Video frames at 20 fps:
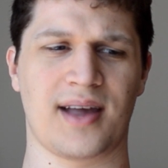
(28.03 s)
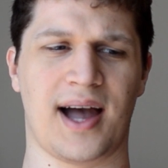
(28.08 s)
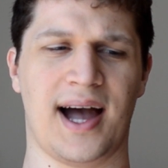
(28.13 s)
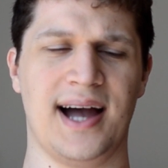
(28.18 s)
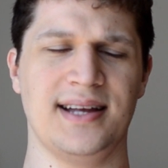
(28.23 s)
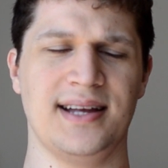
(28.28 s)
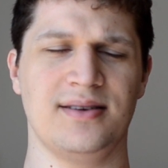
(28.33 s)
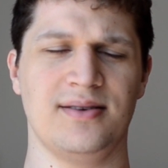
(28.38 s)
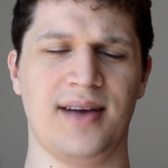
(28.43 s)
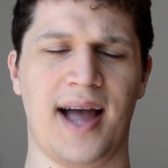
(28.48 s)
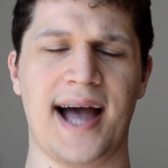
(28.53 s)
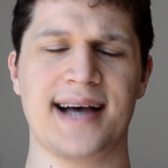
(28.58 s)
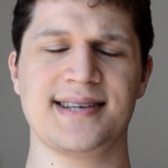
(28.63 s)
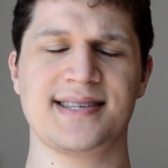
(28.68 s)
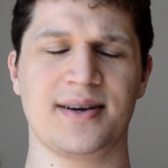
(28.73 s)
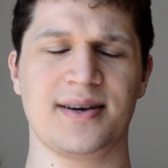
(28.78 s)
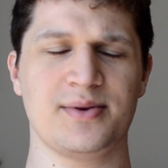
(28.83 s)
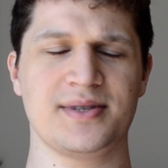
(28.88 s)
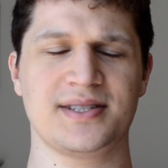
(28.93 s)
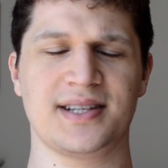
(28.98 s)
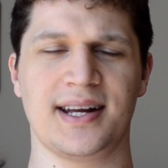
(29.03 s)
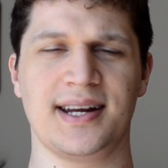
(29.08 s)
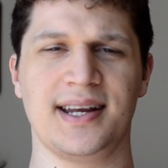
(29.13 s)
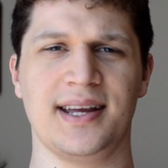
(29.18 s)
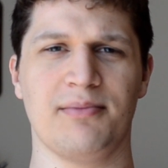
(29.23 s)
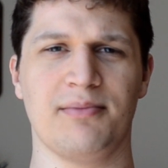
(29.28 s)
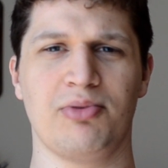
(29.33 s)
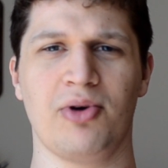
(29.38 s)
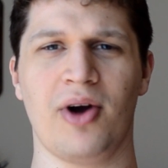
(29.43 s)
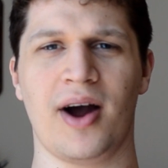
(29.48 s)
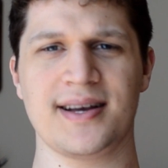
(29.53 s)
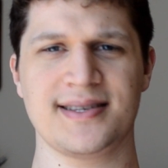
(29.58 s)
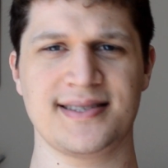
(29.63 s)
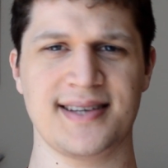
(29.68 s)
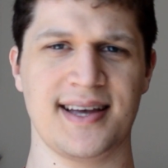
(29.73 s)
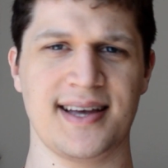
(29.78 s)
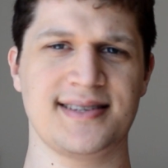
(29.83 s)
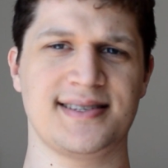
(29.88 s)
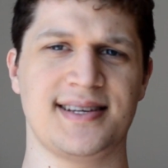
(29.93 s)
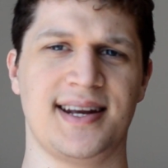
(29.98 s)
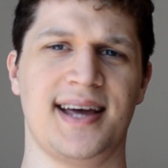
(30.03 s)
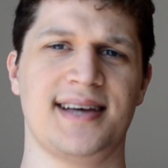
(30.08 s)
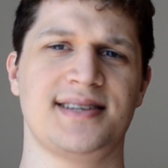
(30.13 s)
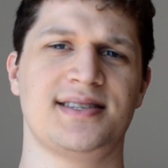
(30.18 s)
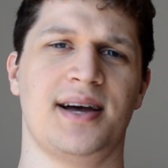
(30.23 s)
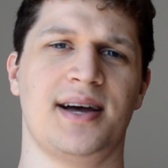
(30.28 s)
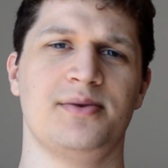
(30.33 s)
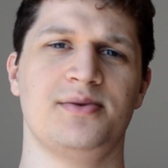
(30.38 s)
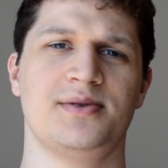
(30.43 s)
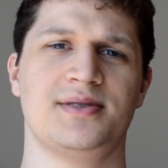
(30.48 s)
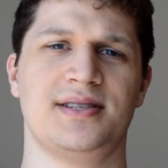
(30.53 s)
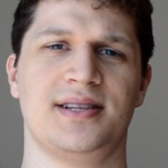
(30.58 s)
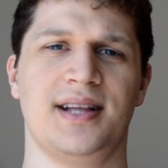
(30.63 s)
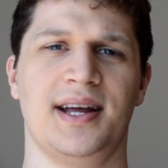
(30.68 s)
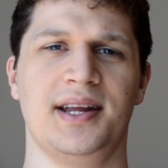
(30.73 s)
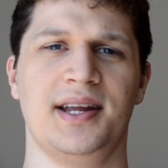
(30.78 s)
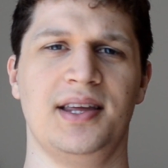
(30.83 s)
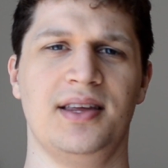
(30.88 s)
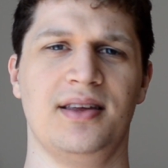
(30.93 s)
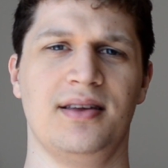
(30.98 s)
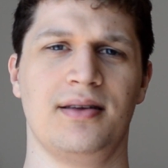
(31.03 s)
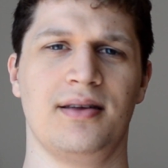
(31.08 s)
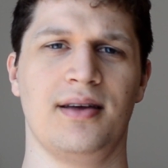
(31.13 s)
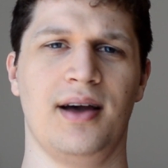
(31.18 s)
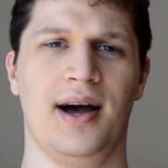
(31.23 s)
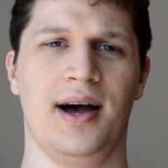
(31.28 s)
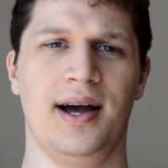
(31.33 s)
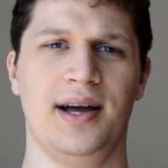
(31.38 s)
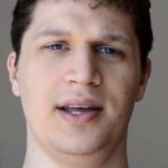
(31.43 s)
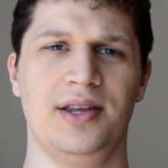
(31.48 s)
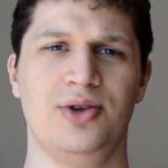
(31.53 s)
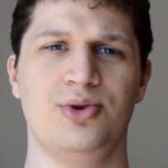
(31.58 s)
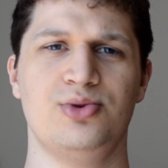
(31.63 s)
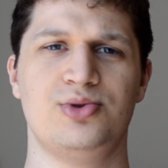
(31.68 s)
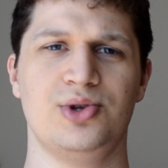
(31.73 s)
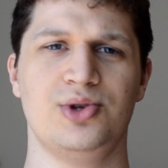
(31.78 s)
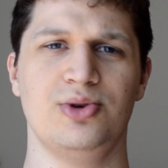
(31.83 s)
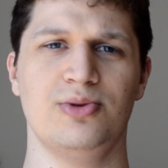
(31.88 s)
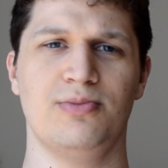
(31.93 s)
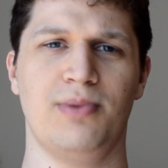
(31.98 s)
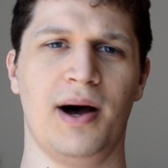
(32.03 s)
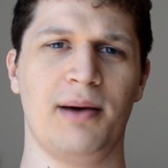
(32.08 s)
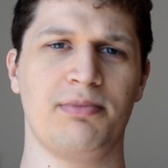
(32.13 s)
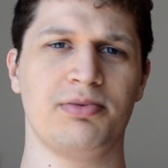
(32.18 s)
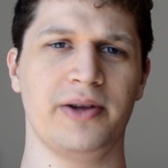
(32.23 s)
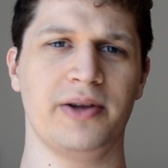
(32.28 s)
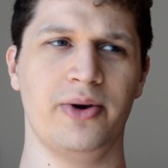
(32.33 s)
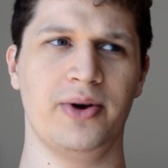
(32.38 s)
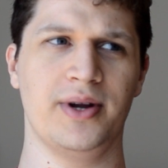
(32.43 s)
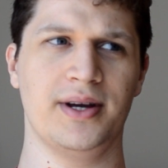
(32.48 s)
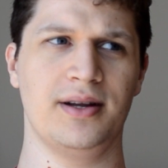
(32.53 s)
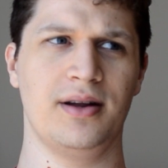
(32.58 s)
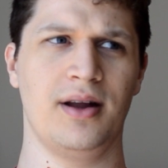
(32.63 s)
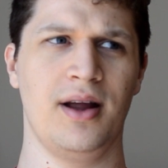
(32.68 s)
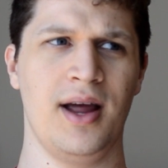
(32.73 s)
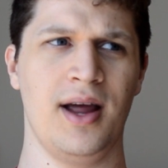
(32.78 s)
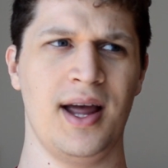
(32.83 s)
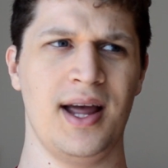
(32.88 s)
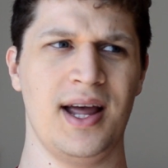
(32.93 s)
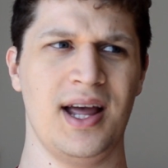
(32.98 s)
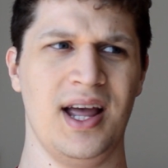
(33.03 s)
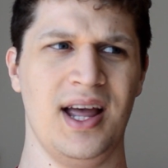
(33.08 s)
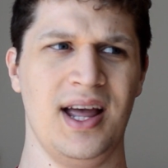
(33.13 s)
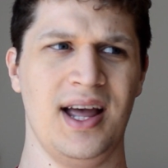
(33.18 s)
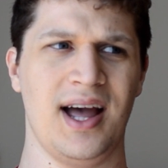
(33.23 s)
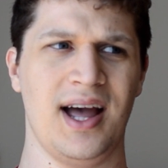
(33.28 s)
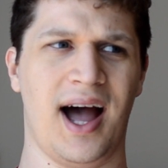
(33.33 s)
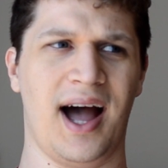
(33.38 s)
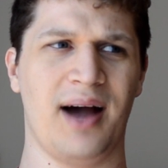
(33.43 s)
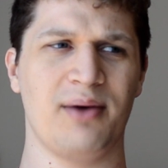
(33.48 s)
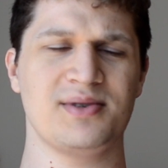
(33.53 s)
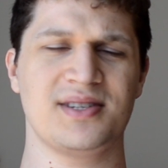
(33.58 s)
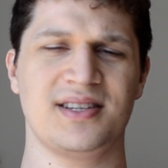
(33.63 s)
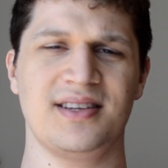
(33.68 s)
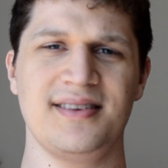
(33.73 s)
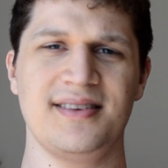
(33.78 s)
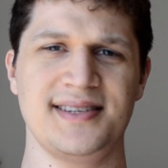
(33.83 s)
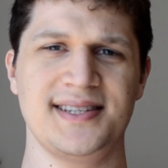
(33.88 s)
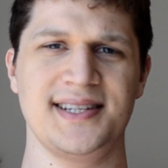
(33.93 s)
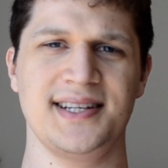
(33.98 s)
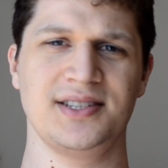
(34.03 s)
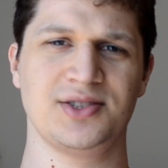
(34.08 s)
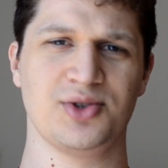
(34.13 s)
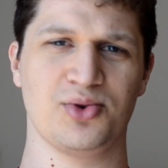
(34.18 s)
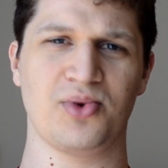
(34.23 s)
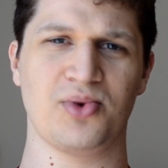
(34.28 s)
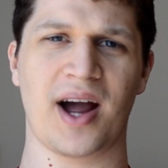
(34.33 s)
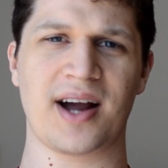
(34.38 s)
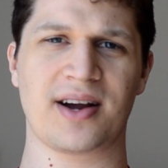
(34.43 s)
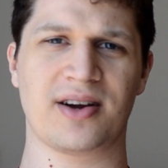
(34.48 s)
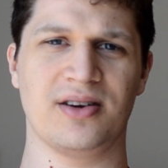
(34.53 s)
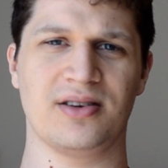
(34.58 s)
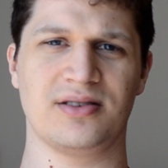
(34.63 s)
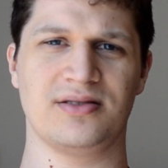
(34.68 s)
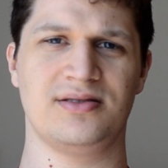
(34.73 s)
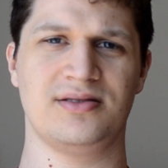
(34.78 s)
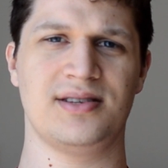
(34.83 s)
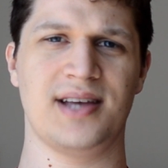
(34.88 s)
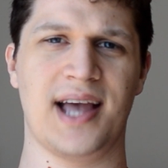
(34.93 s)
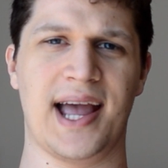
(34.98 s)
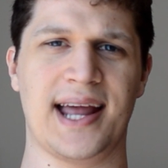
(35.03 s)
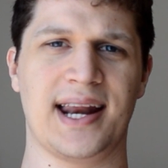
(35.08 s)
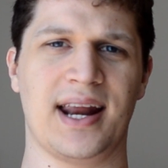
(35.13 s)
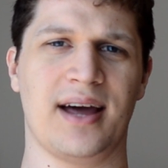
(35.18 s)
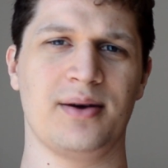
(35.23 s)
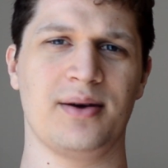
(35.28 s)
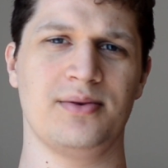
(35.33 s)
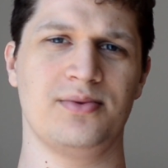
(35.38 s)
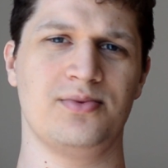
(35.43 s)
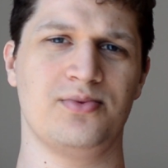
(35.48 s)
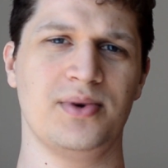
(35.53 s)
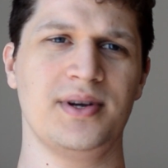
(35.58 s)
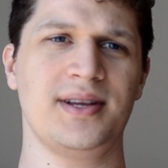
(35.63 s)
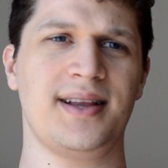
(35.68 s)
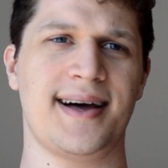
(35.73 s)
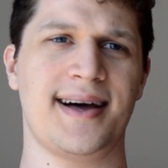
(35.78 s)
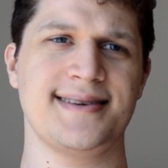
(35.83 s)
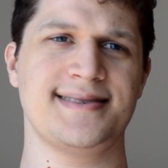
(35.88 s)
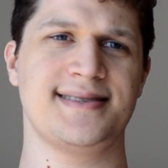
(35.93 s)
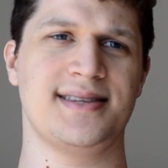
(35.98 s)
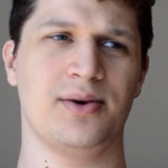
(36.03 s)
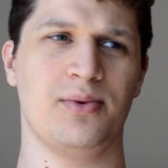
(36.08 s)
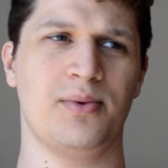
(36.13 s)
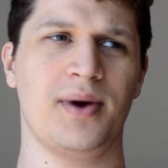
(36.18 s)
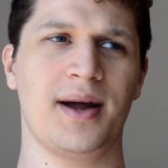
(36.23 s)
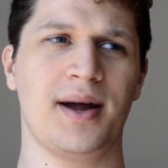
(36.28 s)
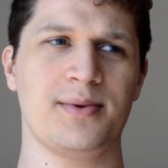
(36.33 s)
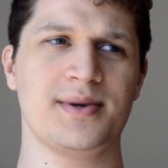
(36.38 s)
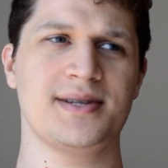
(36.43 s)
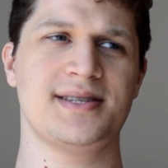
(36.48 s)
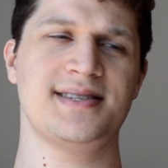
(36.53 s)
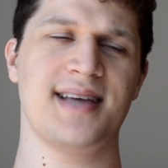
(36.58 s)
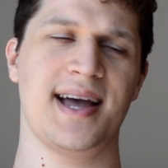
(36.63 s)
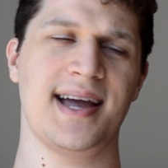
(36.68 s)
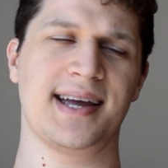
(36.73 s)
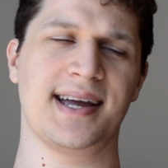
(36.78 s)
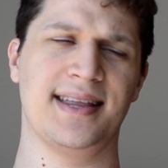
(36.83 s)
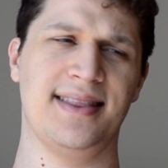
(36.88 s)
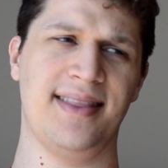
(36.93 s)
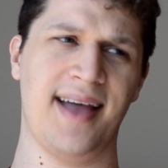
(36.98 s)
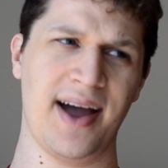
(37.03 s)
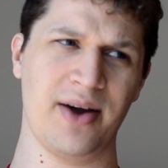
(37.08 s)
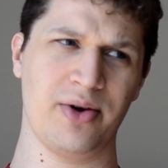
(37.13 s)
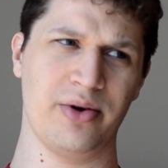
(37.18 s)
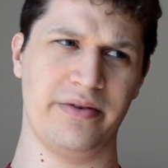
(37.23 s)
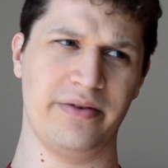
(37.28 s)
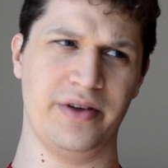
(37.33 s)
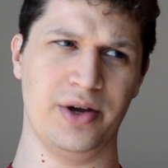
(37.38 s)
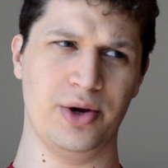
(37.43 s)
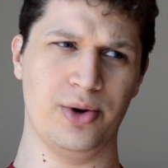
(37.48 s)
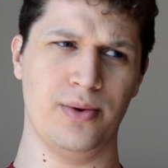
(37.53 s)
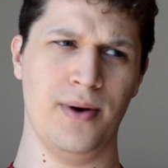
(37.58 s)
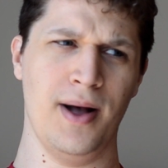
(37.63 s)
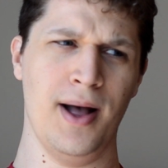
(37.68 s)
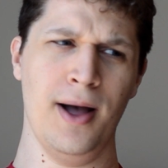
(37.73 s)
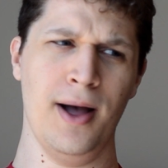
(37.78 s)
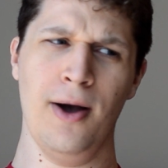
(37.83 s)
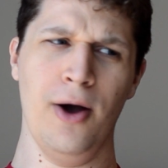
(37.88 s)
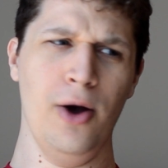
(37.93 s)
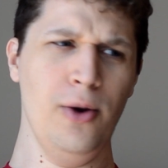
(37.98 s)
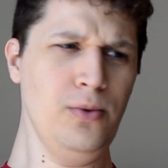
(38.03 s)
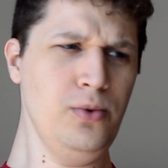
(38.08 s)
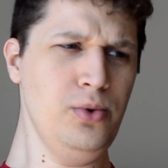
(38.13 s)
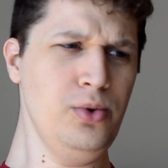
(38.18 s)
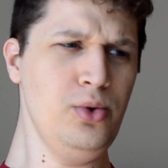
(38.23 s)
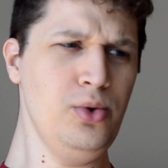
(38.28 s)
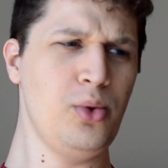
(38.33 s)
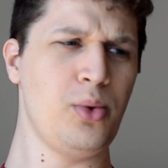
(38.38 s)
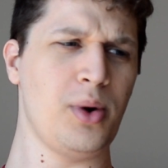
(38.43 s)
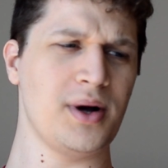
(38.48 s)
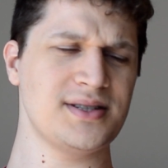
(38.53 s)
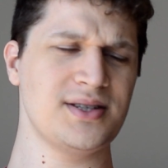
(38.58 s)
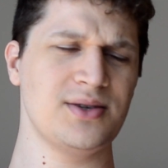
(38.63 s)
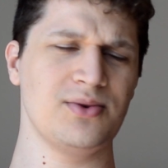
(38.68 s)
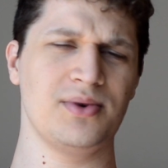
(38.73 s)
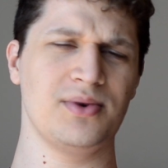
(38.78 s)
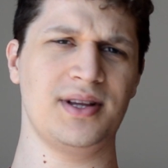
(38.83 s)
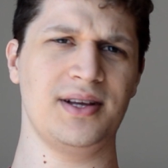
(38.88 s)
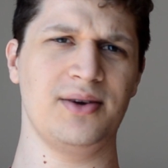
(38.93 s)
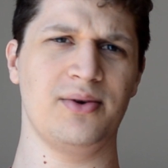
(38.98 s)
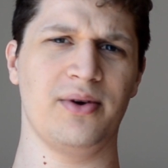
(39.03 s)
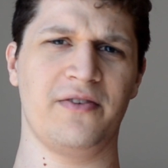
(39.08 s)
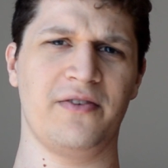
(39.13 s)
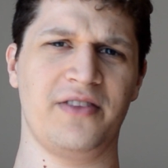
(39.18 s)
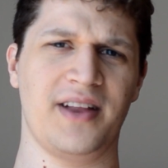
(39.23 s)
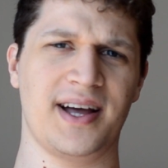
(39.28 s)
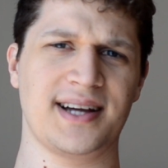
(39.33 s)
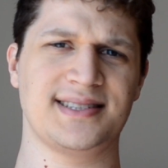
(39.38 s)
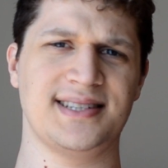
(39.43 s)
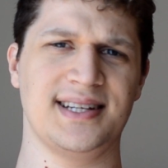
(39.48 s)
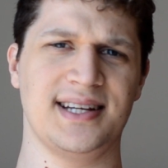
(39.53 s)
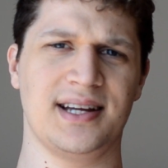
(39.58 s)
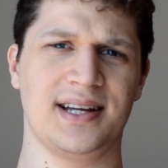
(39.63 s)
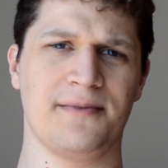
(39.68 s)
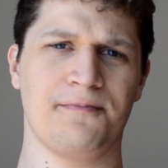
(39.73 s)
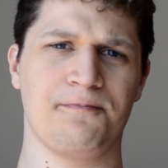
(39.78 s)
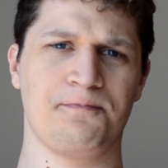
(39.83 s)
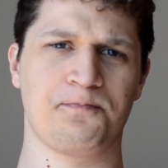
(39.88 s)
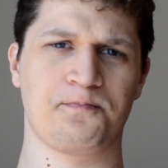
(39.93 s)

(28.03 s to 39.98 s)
As I was letting it process and as I was letting YouTube upload it, I was listening to records, and I realized that what I was saying in that review wasn't really reflecting